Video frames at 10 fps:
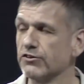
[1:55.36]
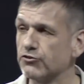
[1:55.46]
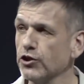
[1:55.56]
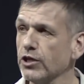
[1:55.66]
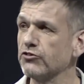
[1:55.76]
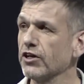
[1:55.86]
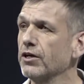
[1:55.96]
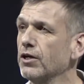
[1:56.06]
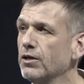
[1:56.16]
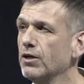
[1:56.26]
And at
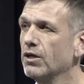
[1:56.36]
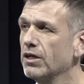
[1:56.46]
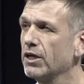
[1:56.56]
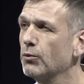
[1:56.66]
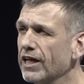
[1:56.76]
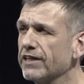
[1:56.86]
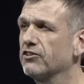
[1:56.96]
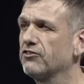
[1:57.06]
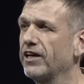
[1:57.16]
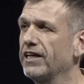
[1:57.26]
Toyota, you know, we
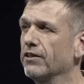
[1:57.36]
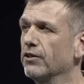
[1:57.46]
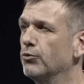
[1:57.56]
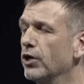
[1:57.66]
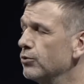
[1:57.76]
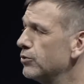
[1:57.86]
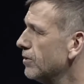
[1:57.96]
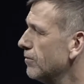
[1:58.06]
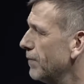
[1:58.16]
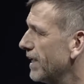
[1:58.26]
like to say that the road
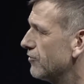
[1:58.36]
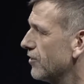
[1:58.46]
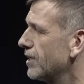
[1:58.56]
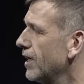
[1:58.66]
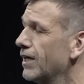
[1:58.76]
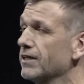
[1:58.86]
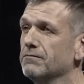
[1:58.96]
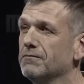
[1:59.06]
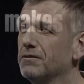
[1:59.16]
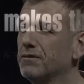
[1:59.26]
makes the car.